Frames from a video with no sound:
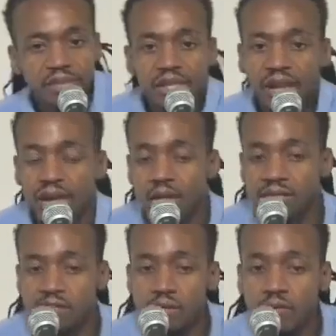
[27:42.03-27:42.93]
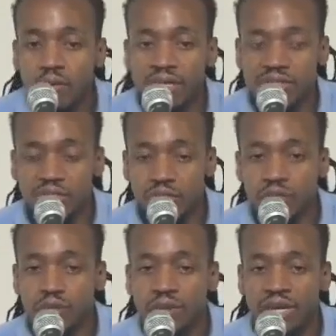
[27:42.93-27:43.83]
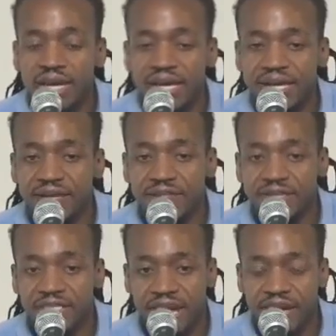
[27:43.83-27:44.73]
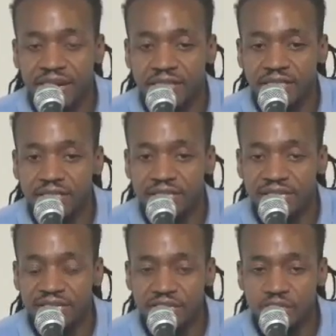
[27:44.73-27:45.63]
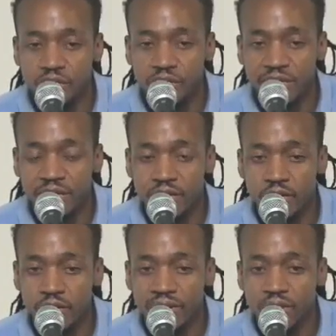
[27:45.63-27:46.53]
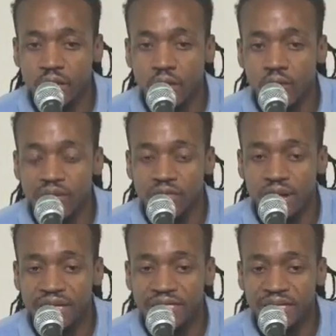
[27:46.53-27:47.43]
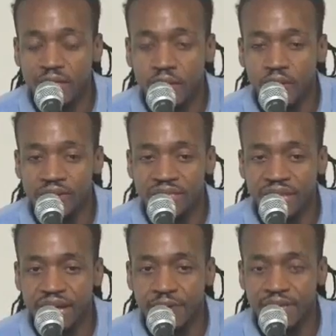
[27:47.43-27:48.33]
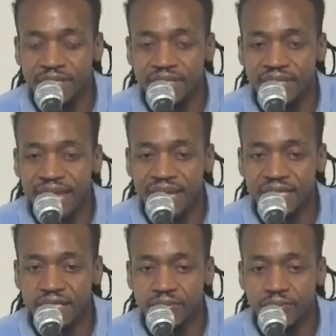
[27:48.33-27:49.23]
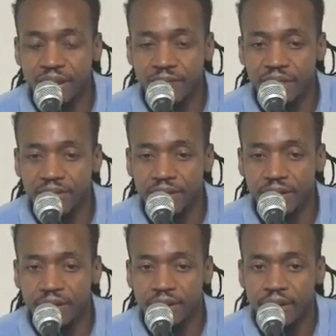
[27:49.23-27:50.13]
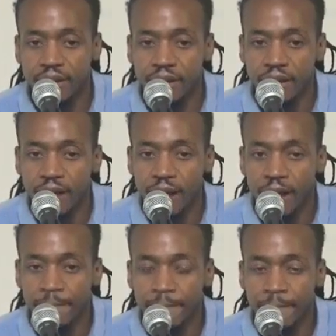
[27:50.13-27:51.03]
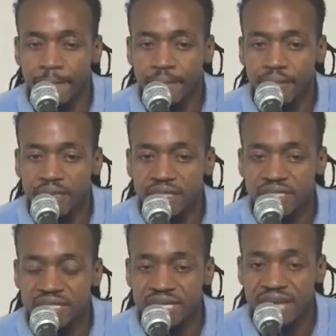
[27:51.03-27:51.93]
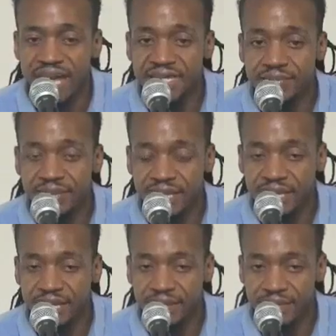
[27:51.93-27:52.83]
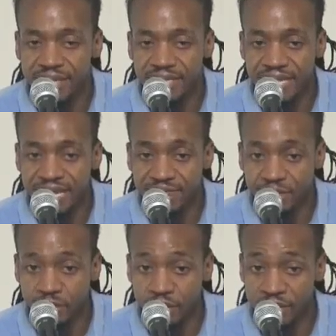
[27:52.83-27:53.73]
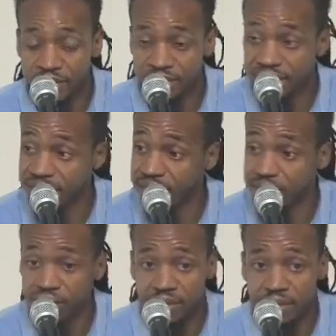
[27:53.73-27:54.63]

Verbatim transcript: I also want to give a shout out to Deaconess Julia, who is always watching, always in the comments, and that is my mother. Um, she has been an amazing influence and